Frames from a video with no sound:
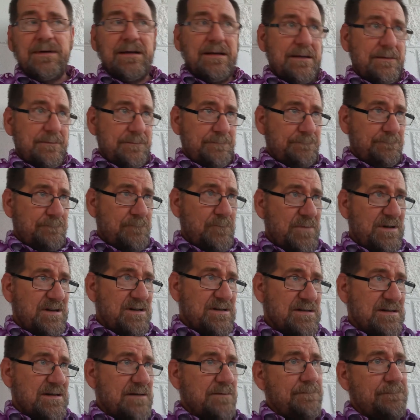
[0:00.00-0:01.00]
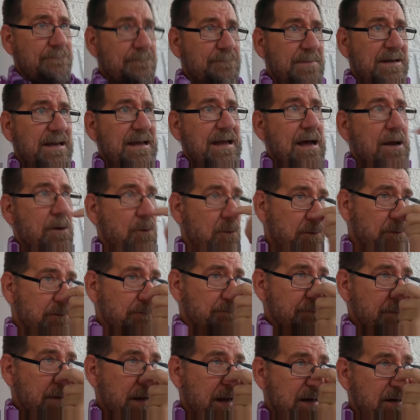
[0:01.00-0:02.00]
Um, we used to be out
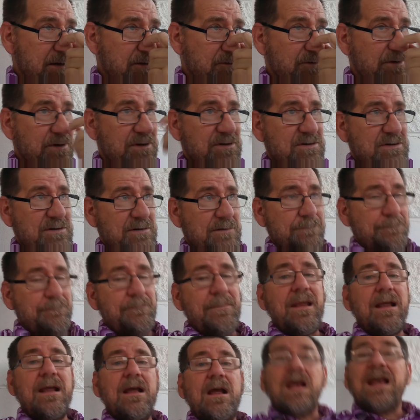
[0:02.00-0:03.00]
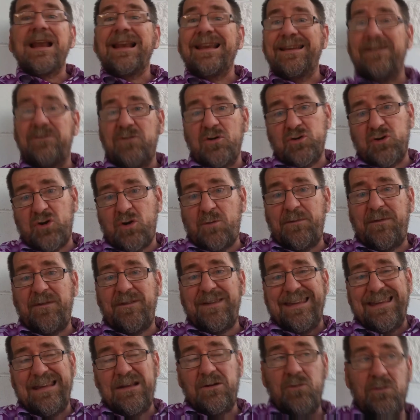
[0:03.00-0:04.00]
on acreage and lived on top of
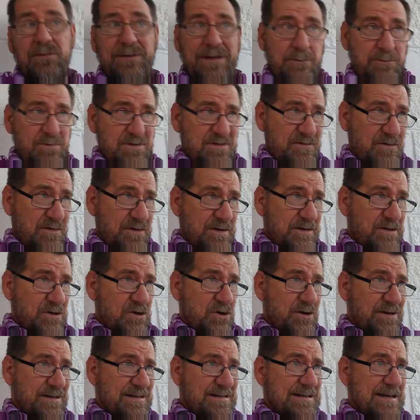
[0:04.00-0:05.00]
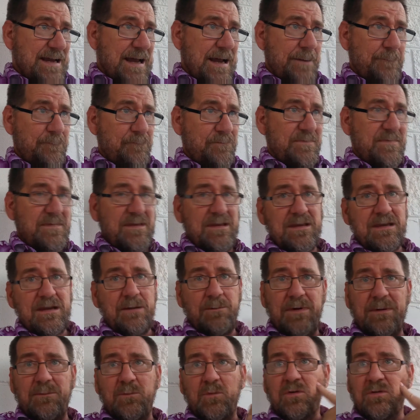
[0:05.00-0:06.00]
a hill, and that was very nice. Um,
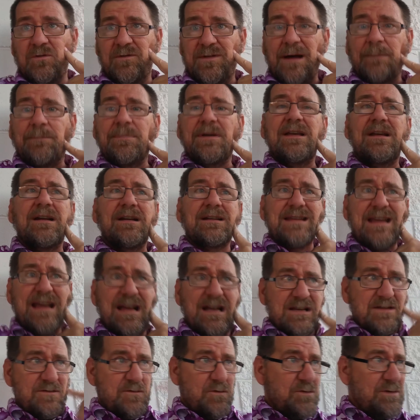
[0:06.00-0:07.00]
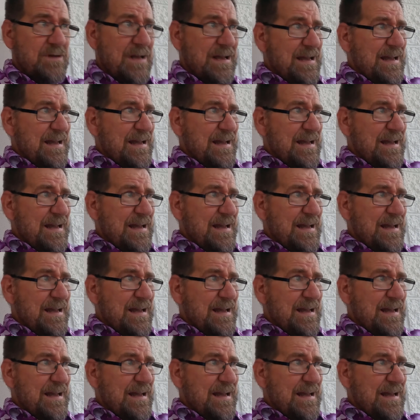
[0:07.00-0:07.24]
then we moved up here to Townsville.